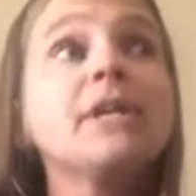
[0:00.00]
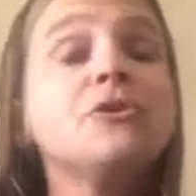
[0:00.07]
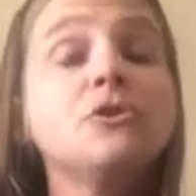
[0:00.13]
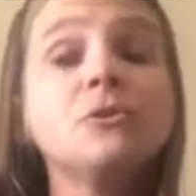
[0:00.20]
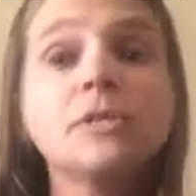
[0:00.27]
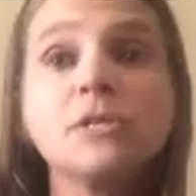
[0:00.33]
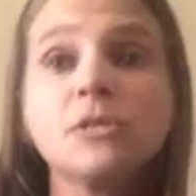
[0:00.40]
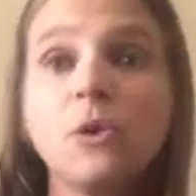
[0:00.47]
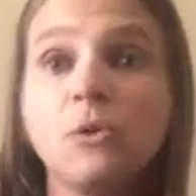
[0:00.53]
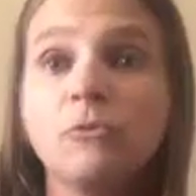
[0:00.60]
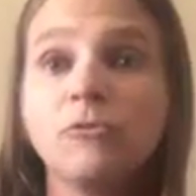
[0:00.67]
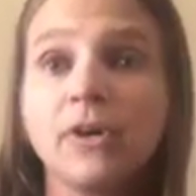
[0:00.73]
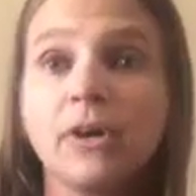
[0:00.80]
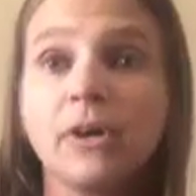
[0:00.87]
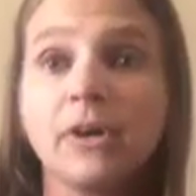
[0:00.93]
to do this
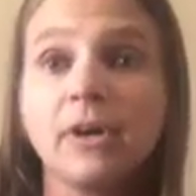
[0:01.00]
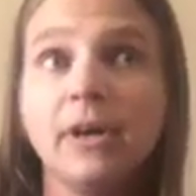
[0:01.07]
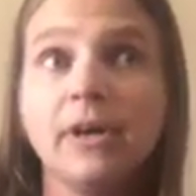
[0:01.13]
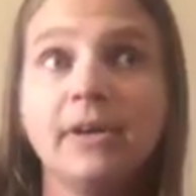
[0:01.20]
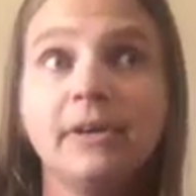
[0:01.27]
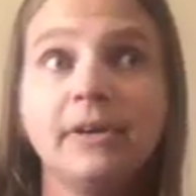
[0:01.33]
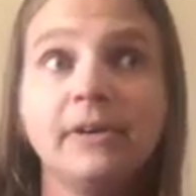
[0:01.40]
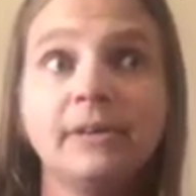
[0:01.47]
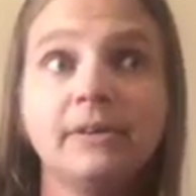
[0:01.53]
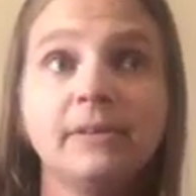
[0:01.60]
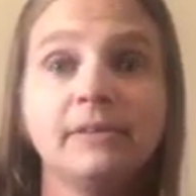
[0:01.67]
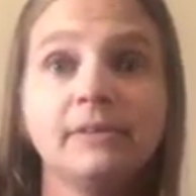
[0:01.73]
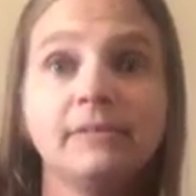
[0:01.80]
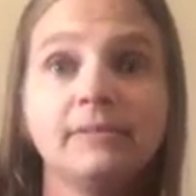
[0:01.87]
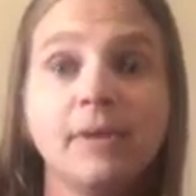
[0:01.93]
over
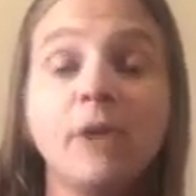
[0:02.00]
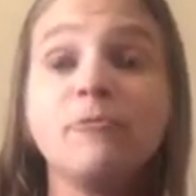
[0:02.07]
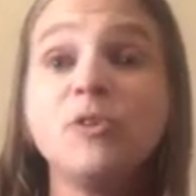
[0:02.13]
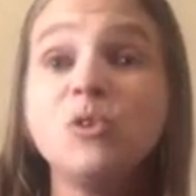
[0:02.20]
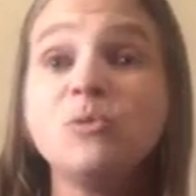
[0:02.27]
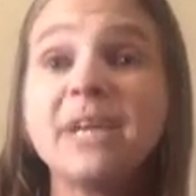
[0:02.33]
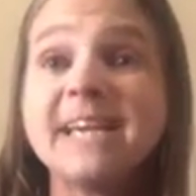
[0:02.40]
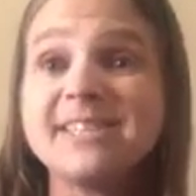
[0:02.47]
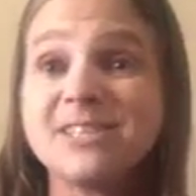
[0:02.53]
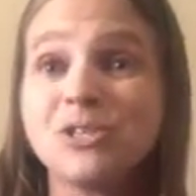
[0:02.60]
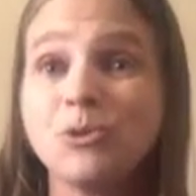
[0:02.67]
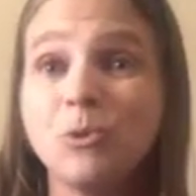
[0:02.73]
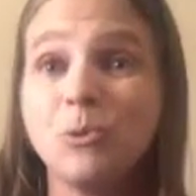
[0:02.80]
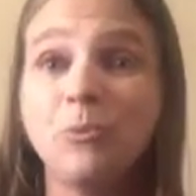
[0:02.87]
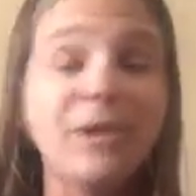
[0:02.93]
a few days
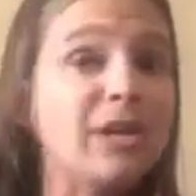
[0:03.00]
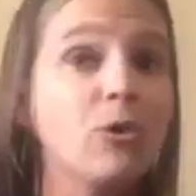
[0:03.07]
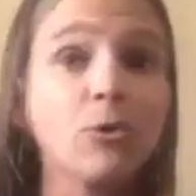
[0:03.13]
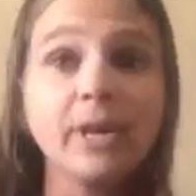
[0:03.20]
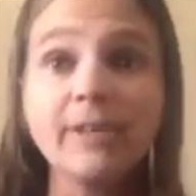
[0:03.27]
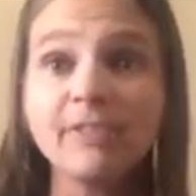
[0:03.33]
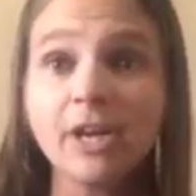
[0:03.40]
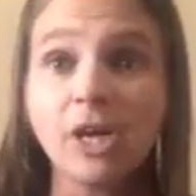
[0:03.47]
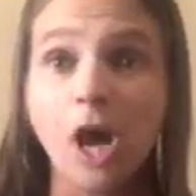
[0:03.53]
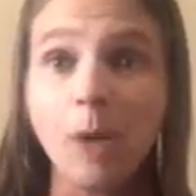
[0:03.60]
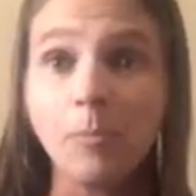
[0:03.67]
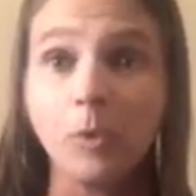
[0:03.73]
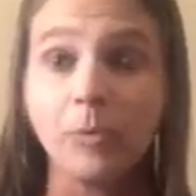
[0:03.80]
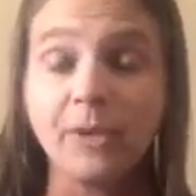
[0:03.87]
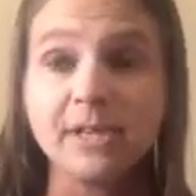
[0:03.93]
to a week, or even a
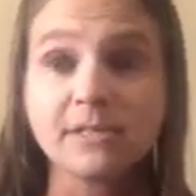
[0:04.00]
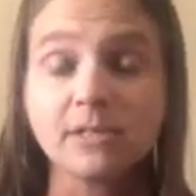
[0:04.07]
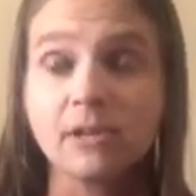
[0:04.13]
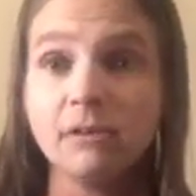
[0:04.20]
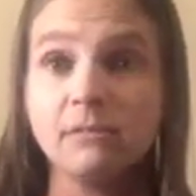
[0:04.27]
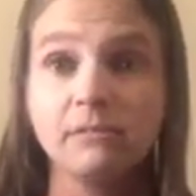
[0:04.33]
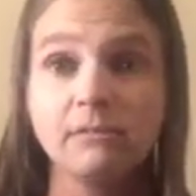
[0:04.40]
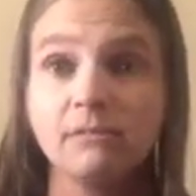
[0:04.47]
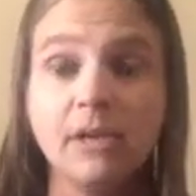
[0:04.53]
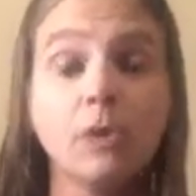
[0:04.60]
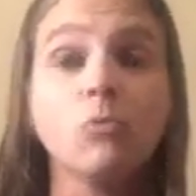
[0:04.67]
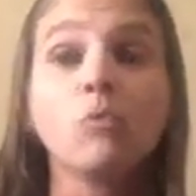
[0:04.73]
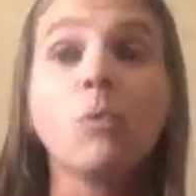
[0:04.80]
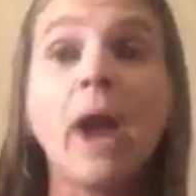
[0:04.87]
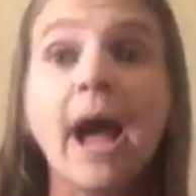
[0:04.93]
couple weeks,
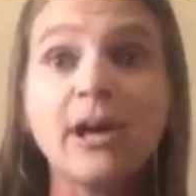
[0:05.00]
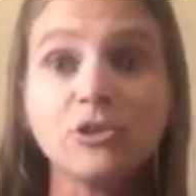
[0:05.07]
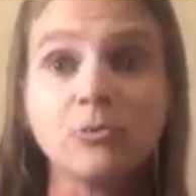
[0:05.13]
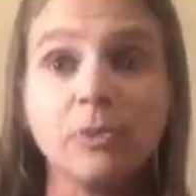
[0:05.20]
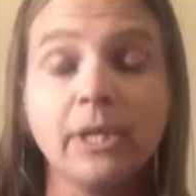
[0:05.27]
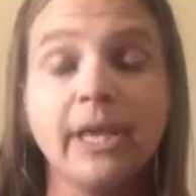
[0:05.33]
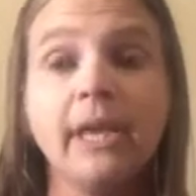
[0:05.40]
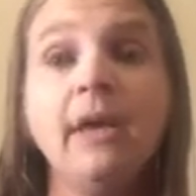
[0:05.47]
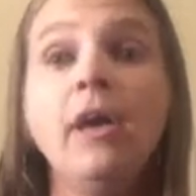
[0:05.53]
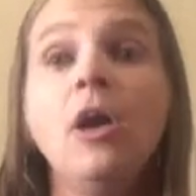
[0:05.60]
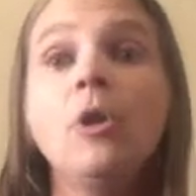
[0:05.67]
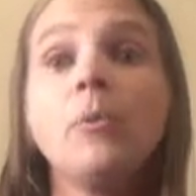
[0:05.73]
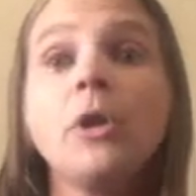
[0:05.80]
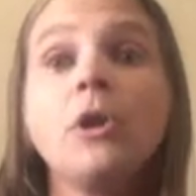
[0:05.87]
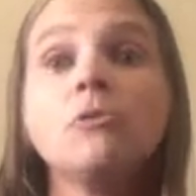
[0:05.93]
gradually.
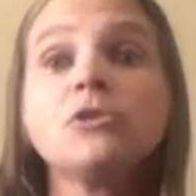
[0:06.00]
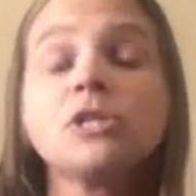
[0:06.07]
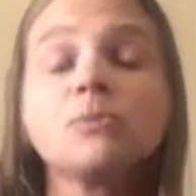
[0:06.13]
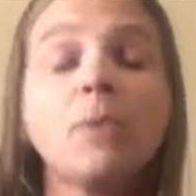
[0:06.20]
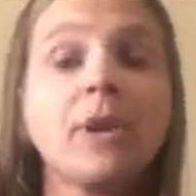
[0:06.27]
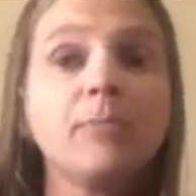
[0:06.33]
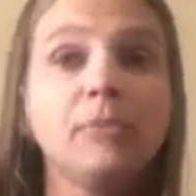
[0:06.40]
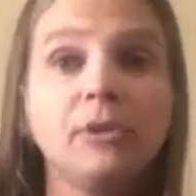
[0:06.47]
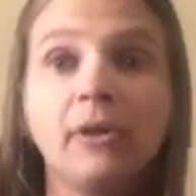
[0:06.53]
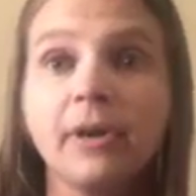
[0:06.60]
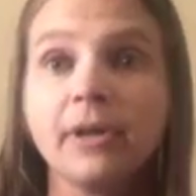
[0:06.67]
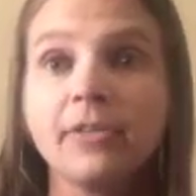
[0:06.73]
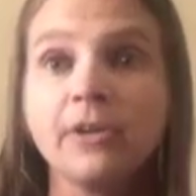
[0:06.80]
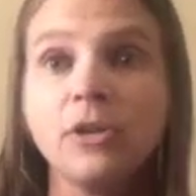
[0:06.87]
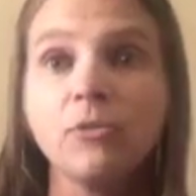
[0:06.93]
We don't just want to
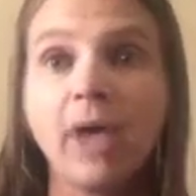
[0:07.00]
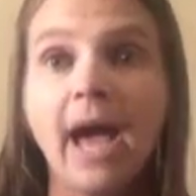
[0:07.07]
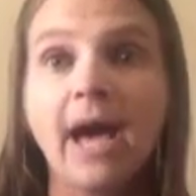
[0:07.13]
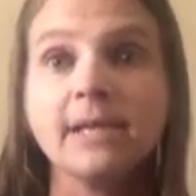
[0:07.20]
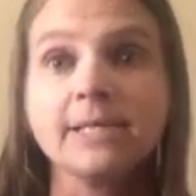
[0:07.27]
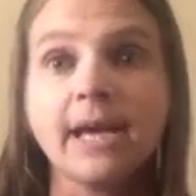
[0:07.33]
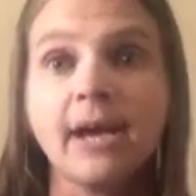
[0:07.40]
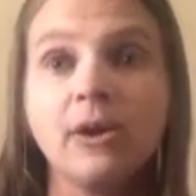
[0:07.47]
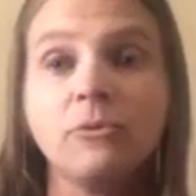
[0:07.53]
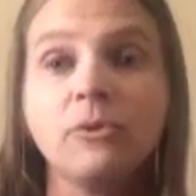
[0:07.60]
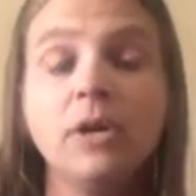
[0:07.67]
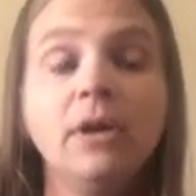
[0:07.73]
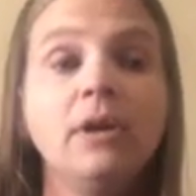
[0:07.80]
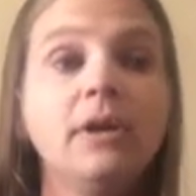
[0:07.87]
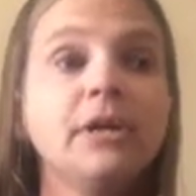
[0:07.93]
plunk the new cat down
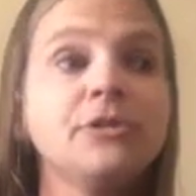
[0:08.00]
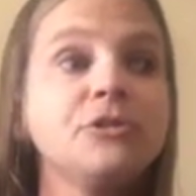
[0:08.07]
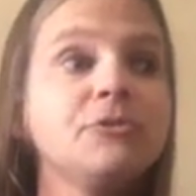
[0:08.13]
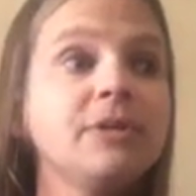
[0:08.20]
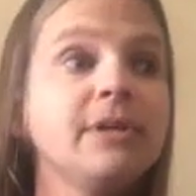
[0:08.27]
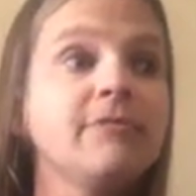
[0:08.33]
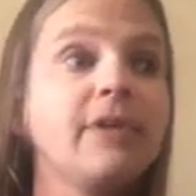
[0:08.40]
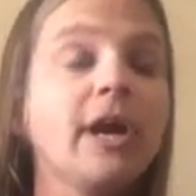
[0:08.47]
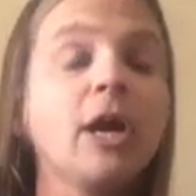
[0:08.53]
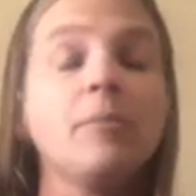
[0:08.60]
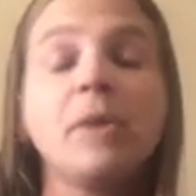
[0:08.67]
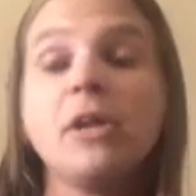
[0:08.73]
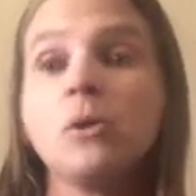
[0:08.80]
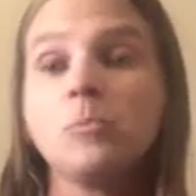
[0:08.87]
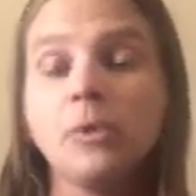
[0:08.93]
into the
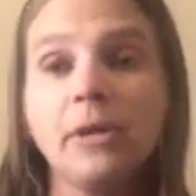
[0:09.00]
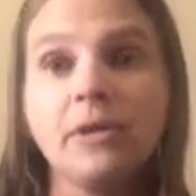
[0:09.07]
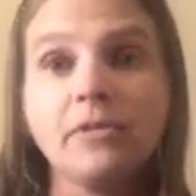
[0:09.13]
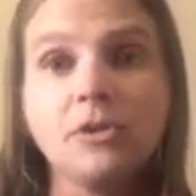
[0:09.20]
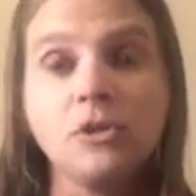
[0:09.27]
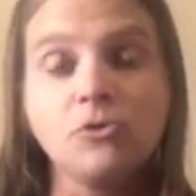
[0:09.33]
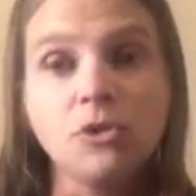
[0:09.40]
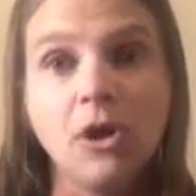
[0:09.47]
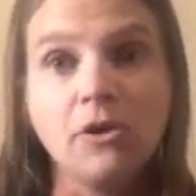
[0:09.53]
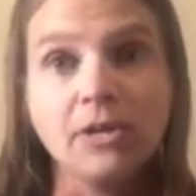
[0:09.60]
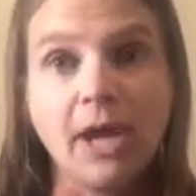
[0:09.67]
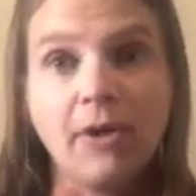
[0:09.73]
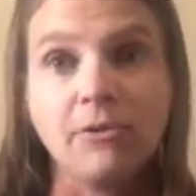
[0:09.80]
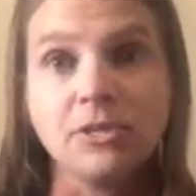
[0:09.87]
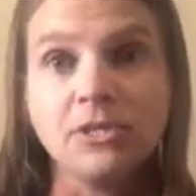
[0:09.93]
environment or plunk the new dog
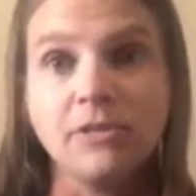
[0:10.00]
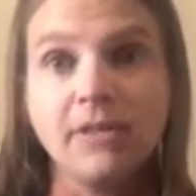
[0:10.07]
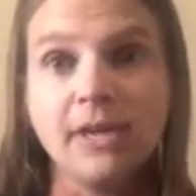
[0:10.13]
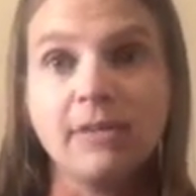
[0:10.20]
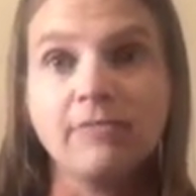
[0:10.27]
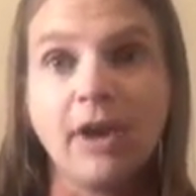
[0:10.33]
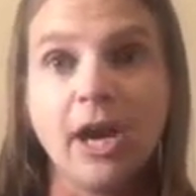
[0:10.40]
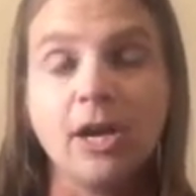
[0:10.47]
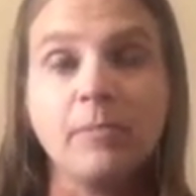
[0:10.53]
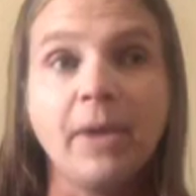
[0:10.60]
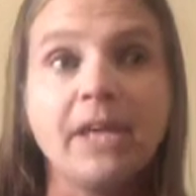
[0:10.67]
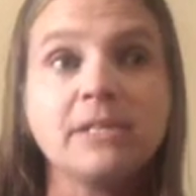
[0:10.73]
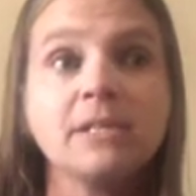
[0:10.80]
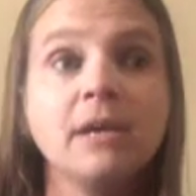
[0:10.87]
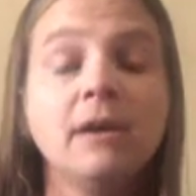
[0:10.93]
down into the
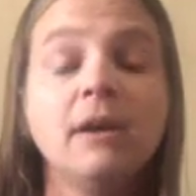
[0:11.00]
environment.